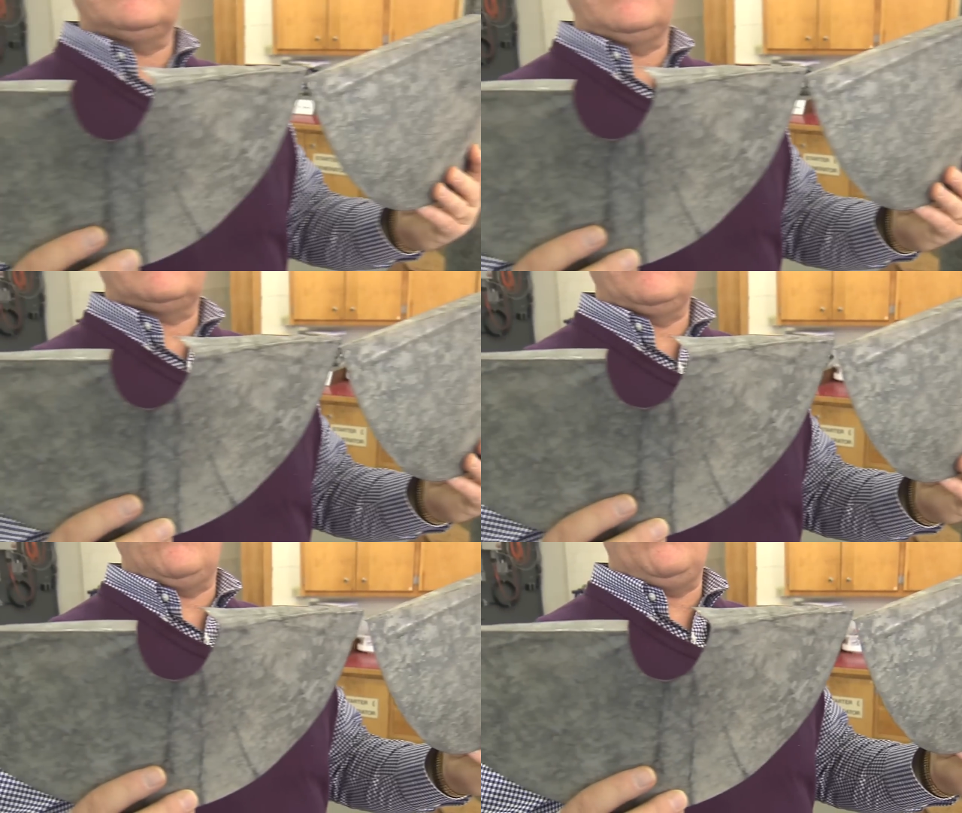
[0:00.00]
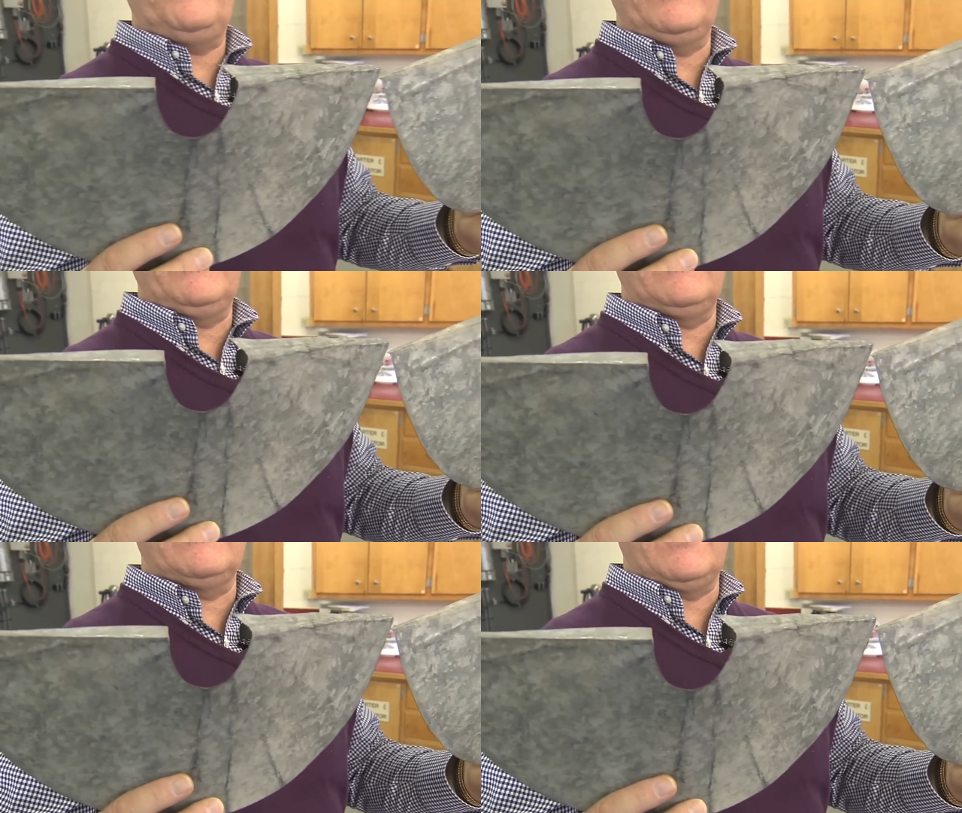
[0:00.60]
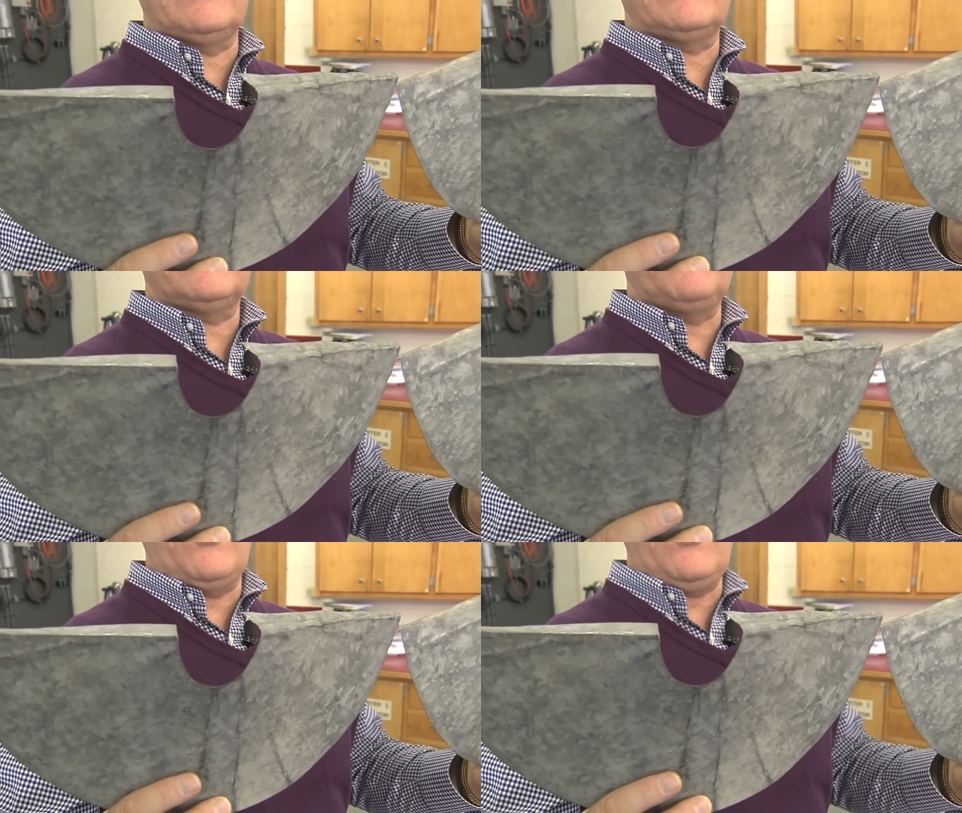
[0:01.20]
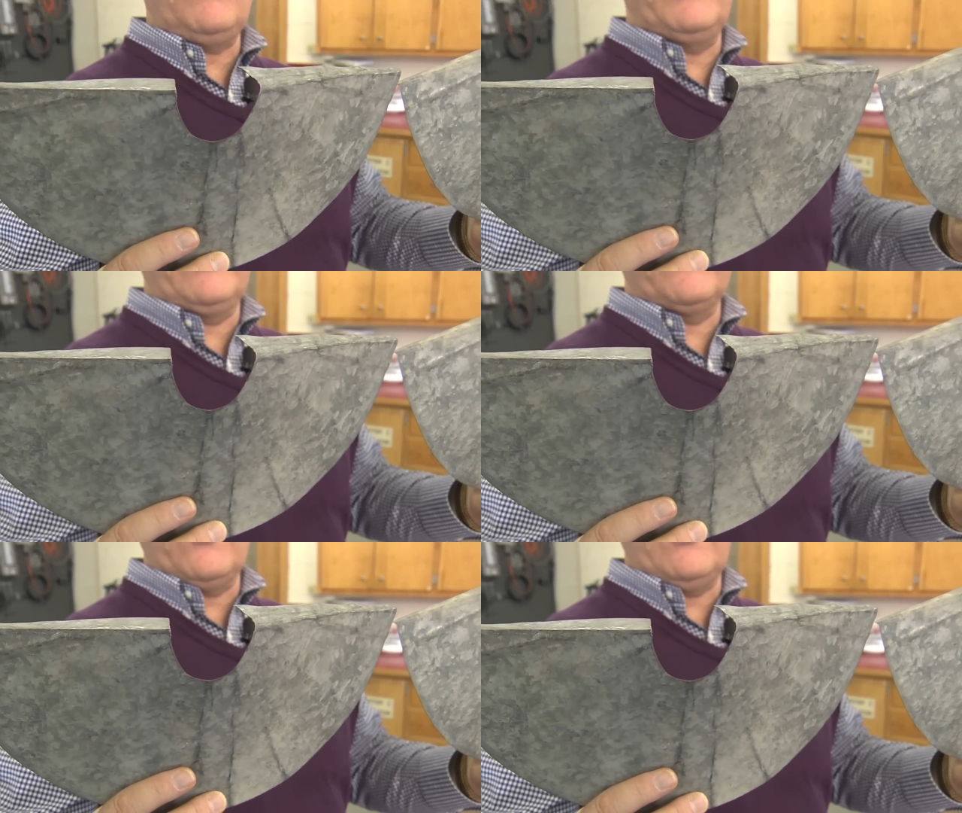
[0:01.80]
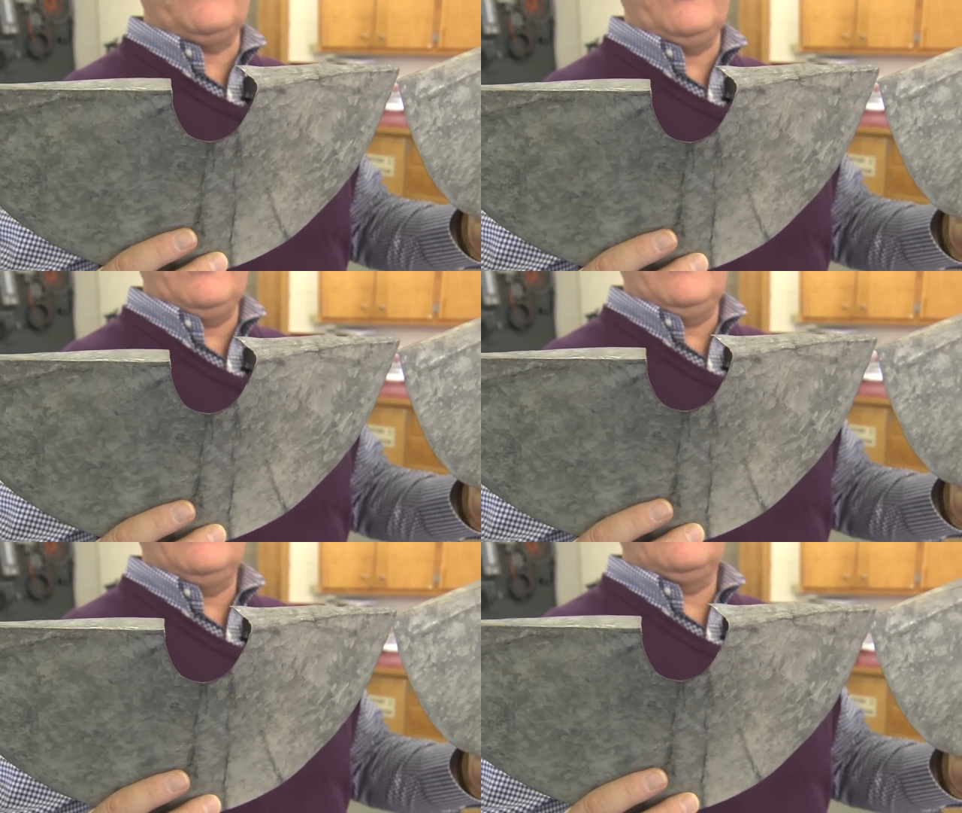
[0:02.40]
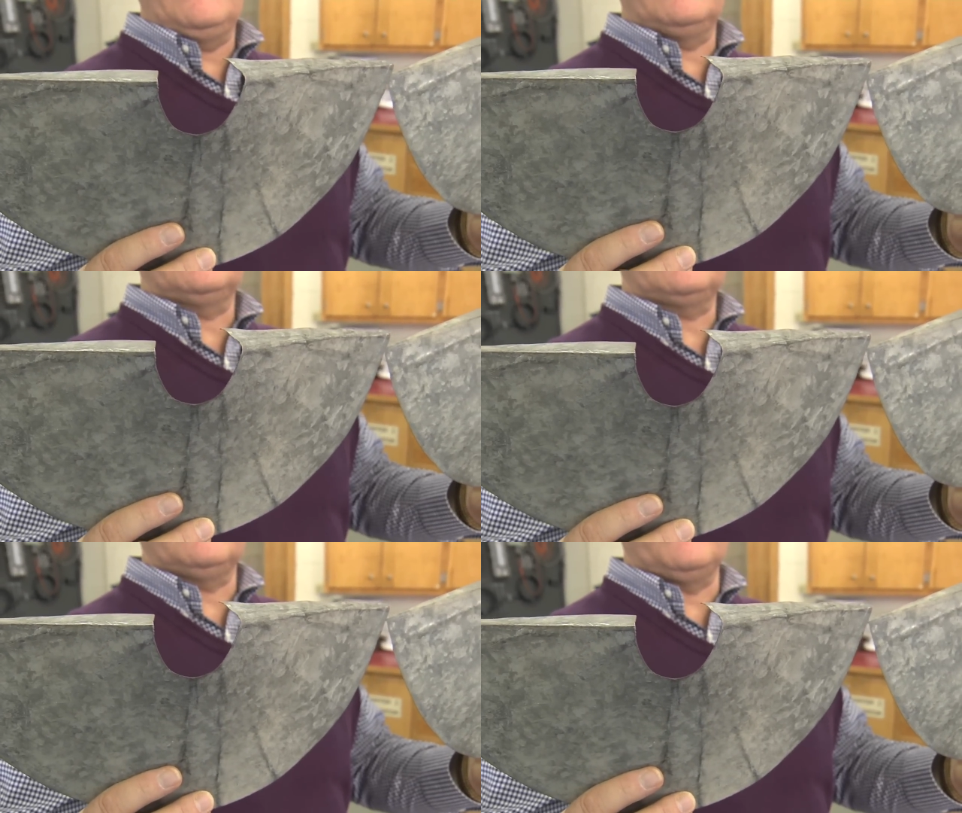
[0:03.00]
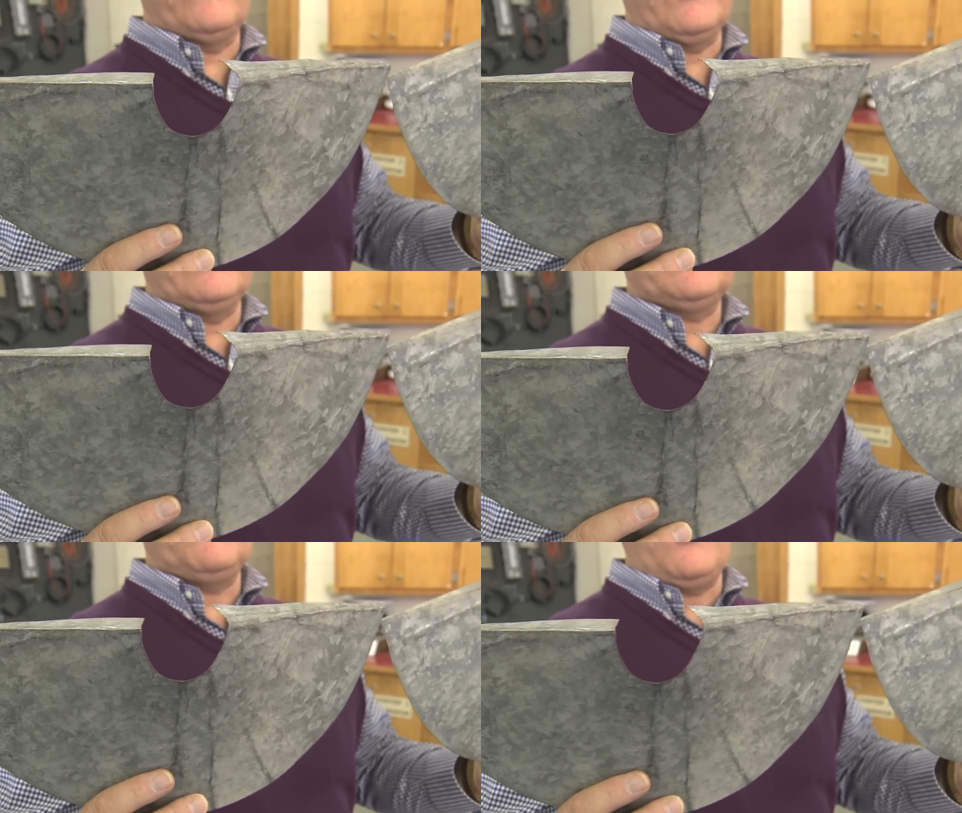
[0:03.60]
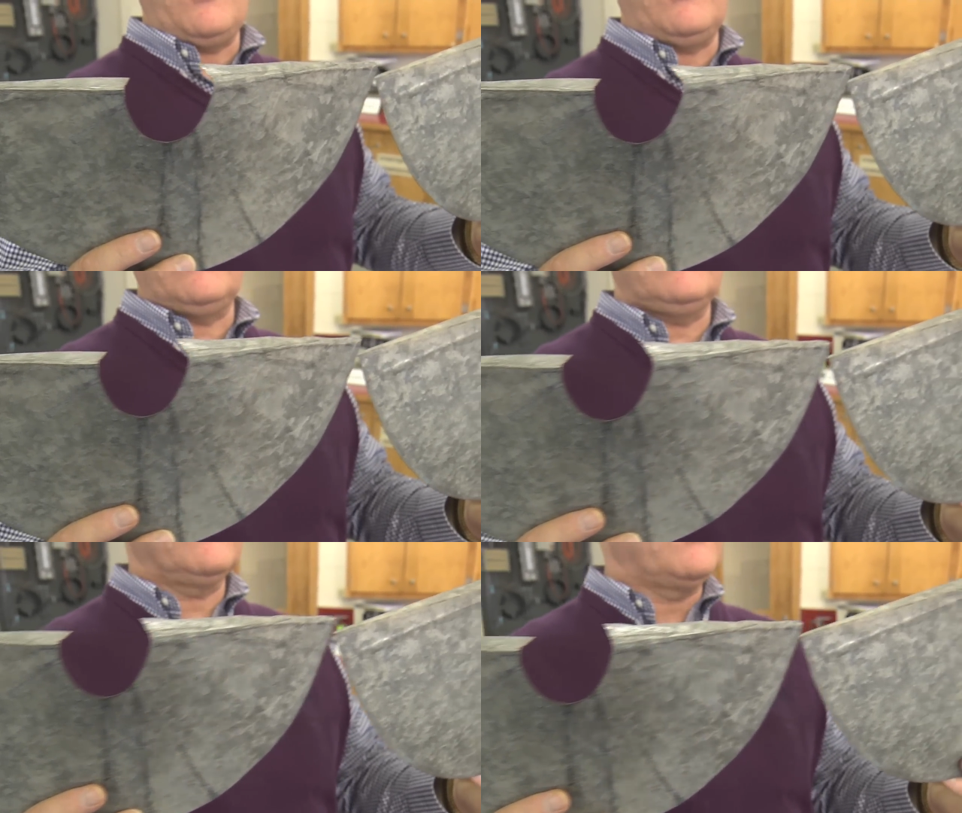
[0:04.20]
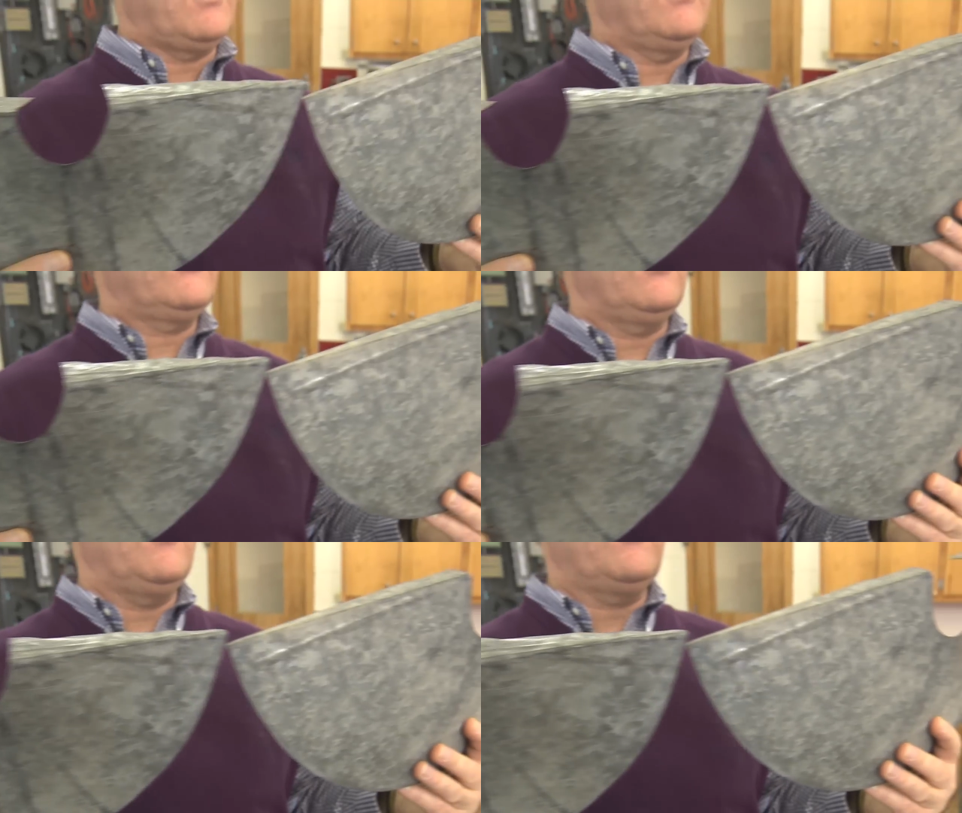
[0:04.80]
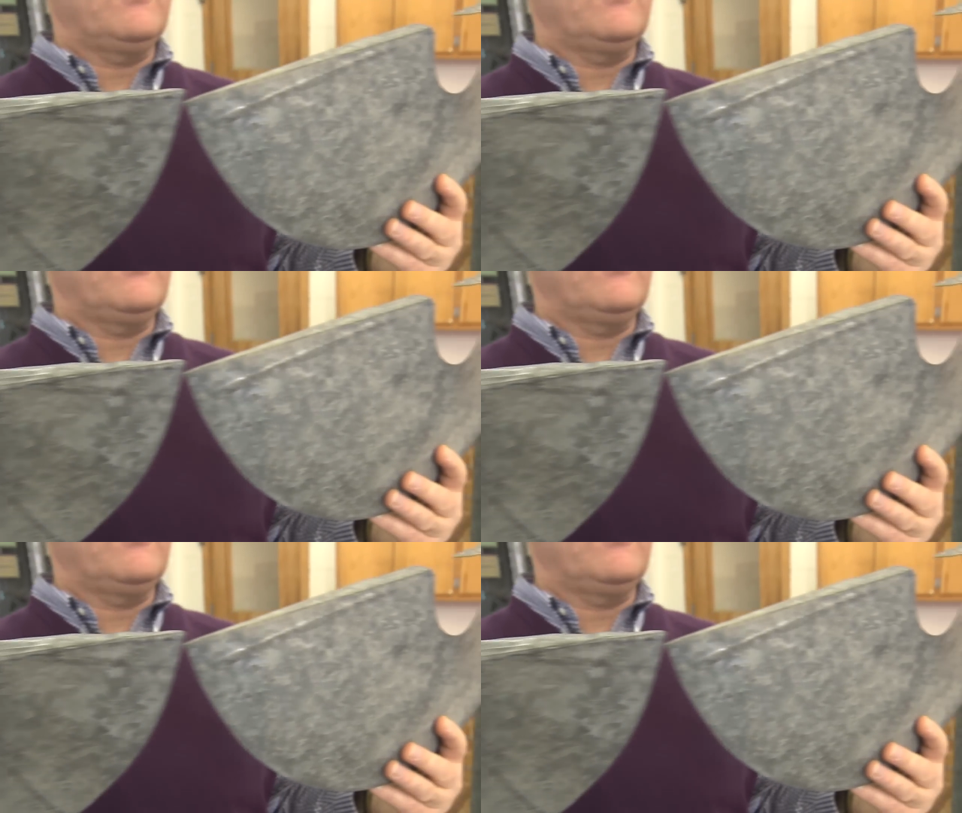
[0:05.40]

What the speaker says: Nobody's mouth can be seen.